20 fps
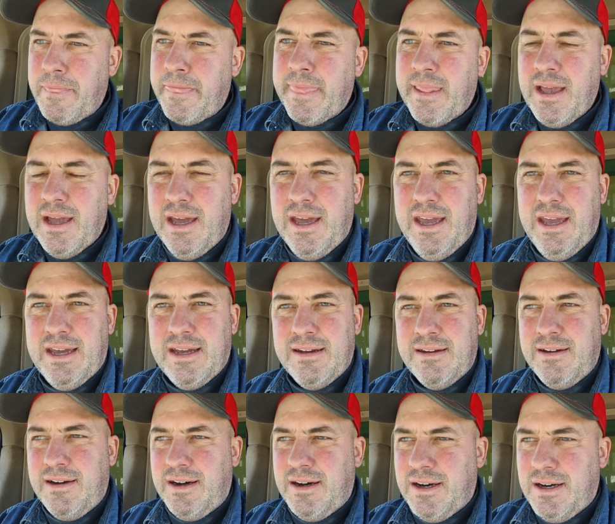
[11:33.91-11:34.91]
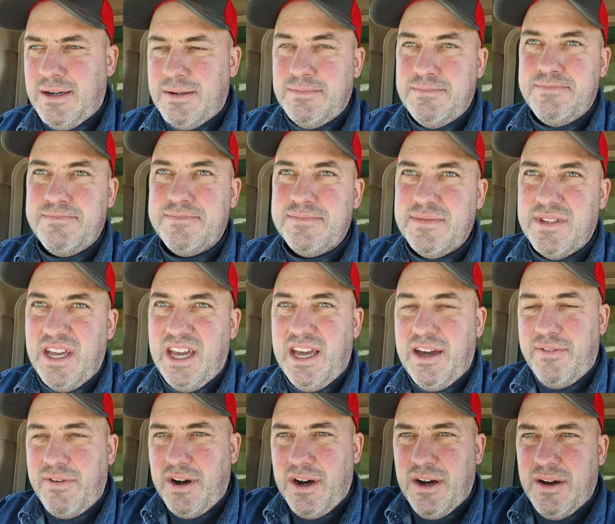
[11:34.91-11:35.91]
and they have
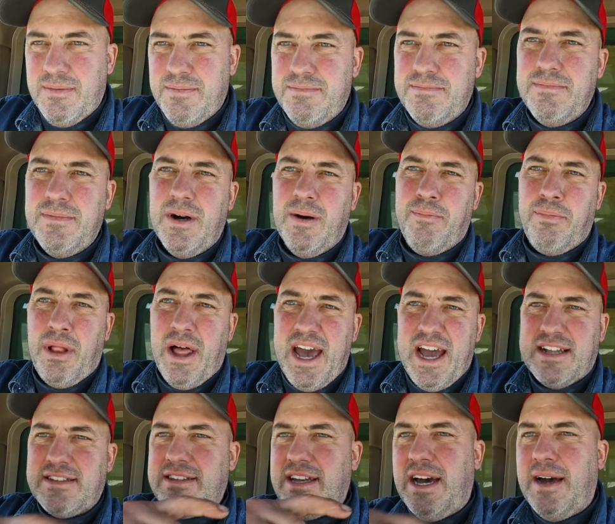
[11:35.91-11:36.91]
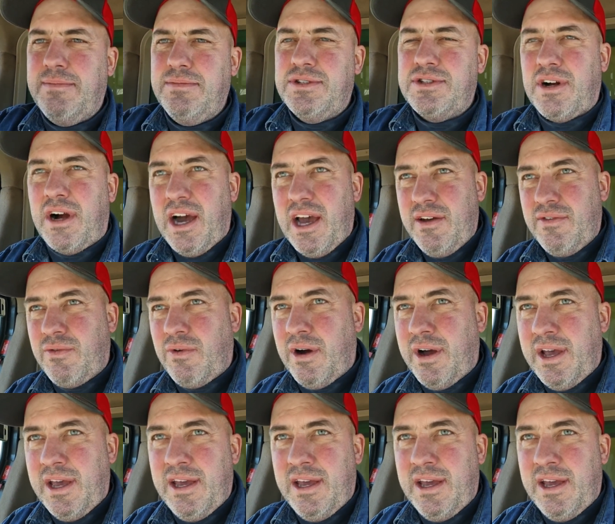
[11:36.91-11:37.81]
a blacktop driveway